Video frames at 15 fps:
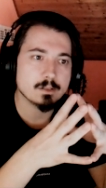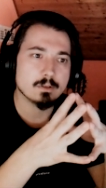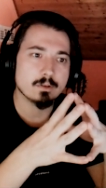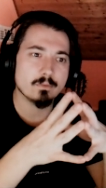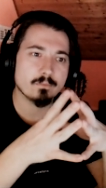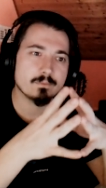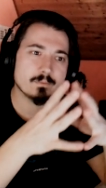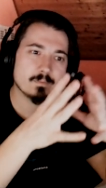
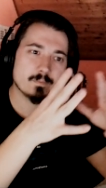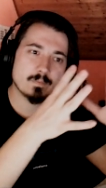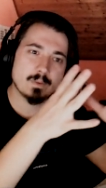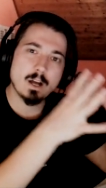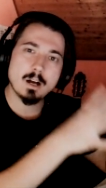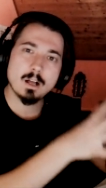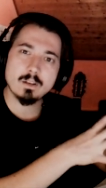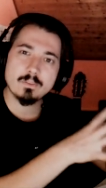of
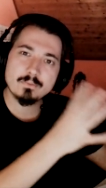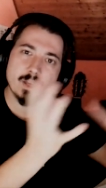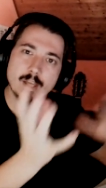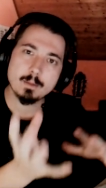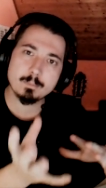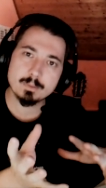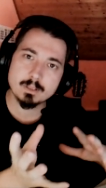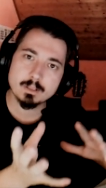half
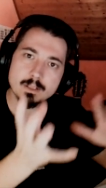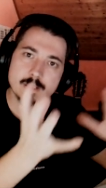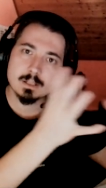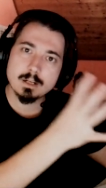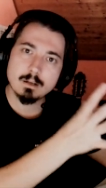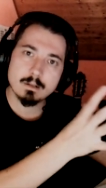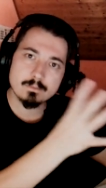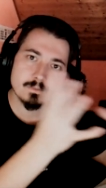capitalist,
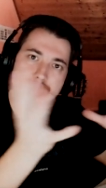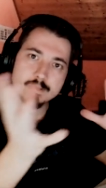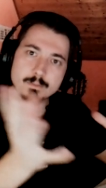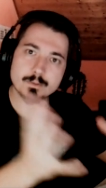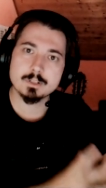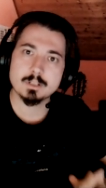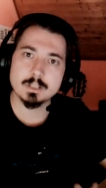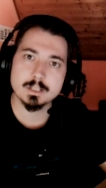half
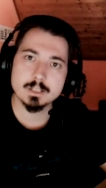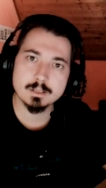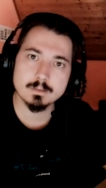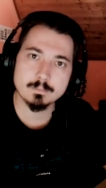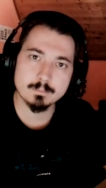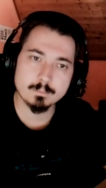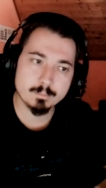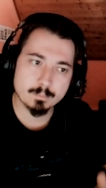socialist
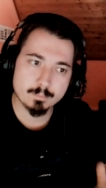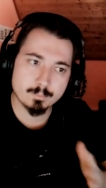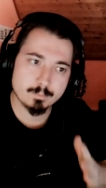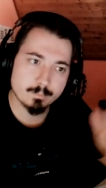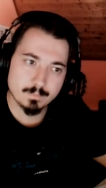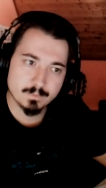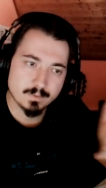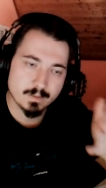
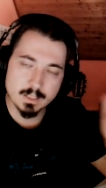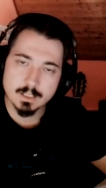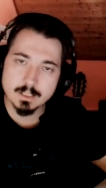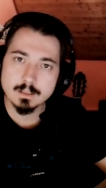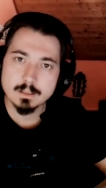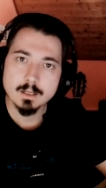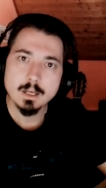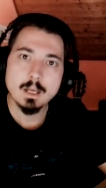
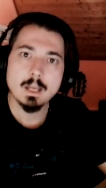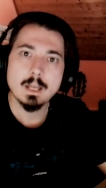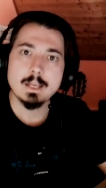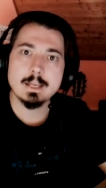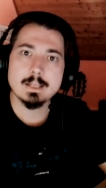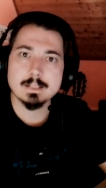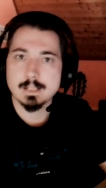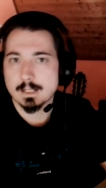thing
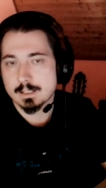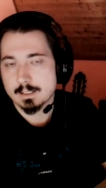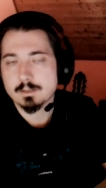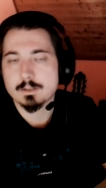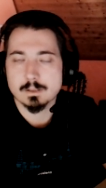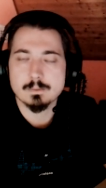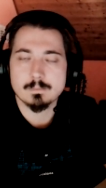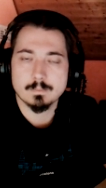is that
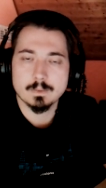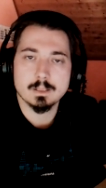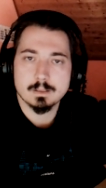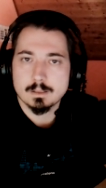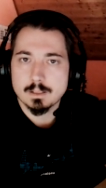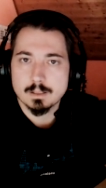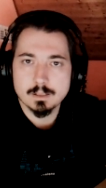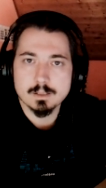
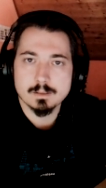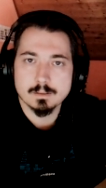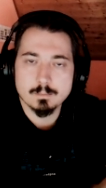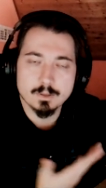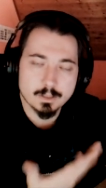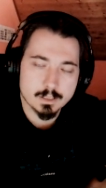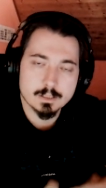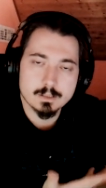it doesn't
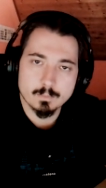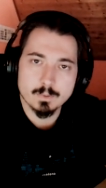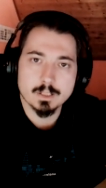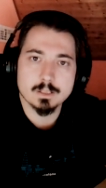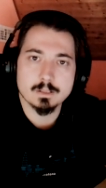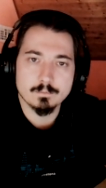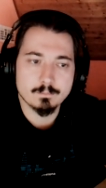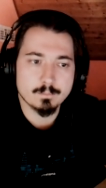work. It's a
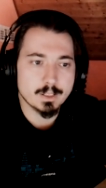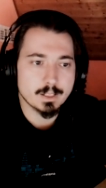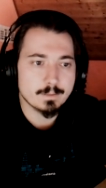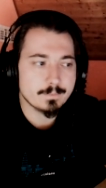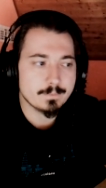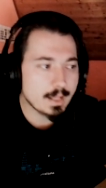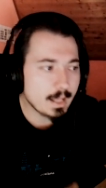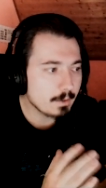waste of money.
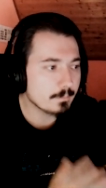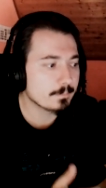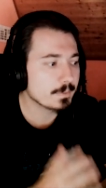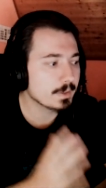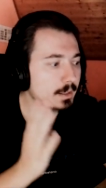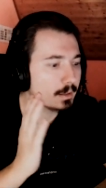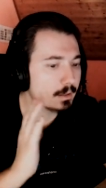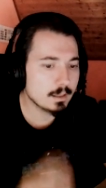Now,
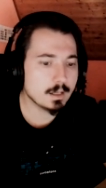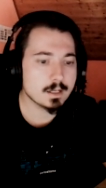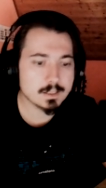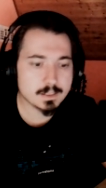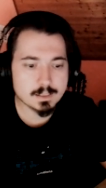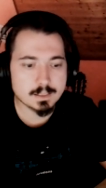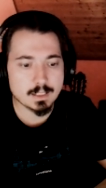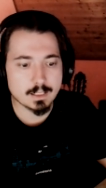
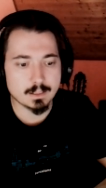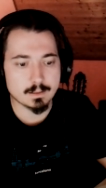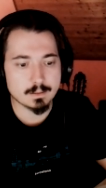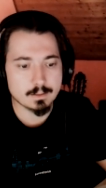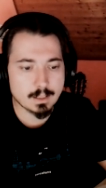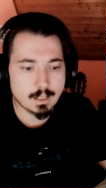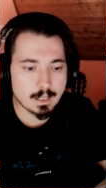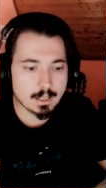last thing,
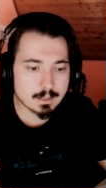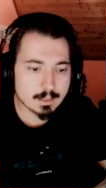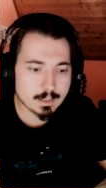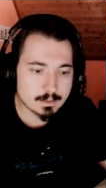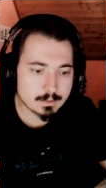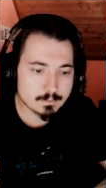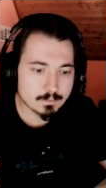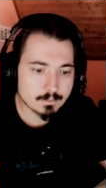and
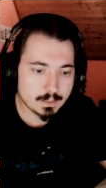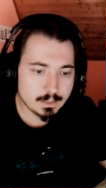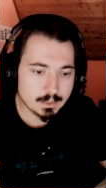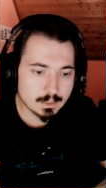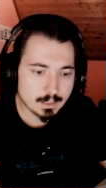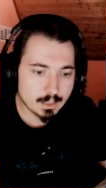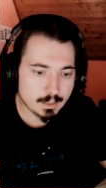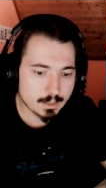then
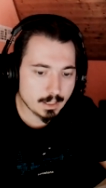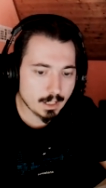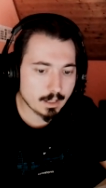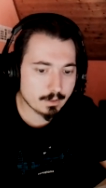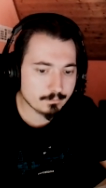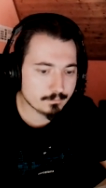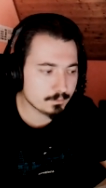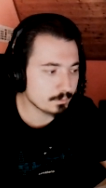really I
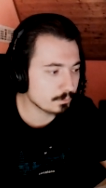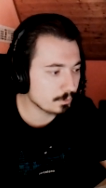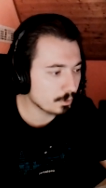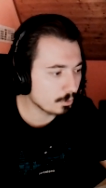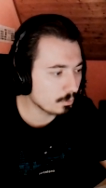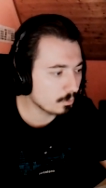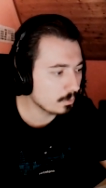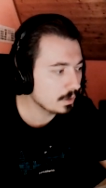have to
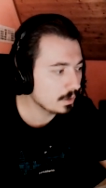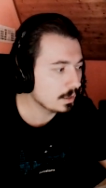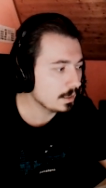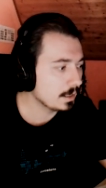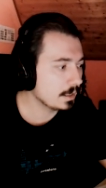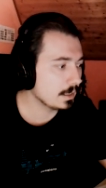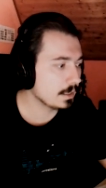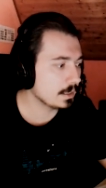go,
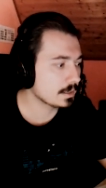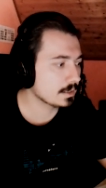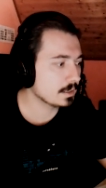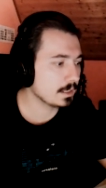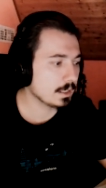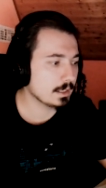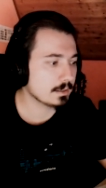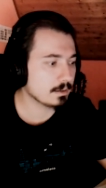is that